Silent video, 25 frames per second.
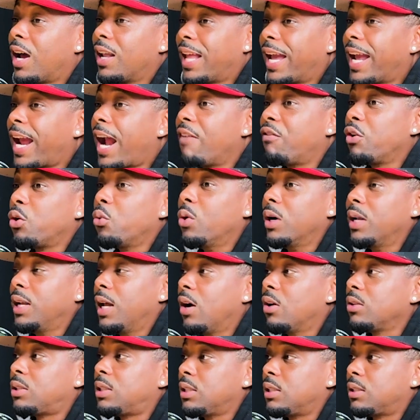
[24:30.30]
everyone
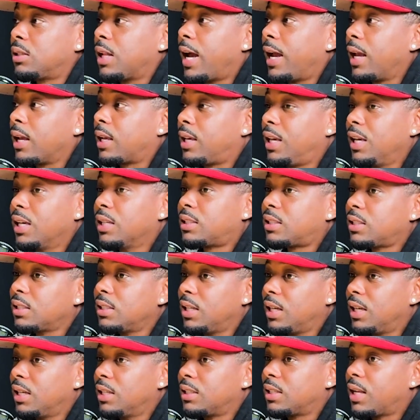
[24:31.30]
else is like kissing
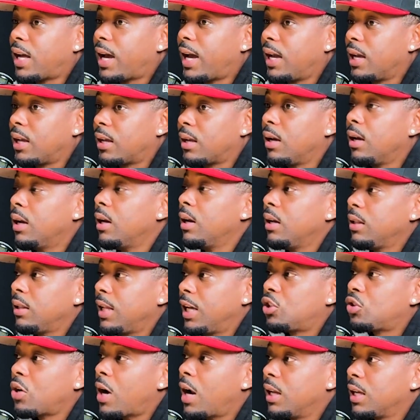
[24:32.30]
is like they
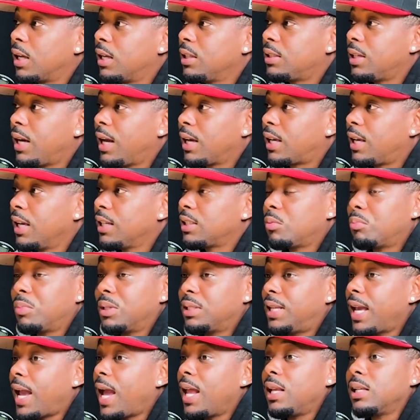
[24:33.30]
trying to get to that kissing, but
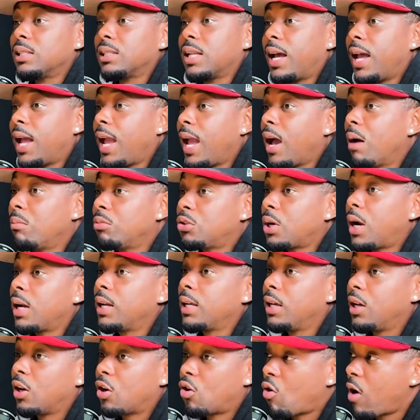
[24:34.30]
Danny's like, hey, I'm trying to
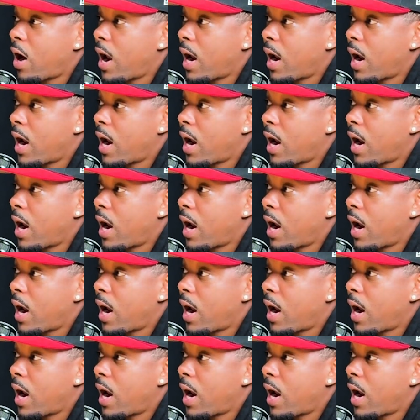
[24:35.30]
get cracked.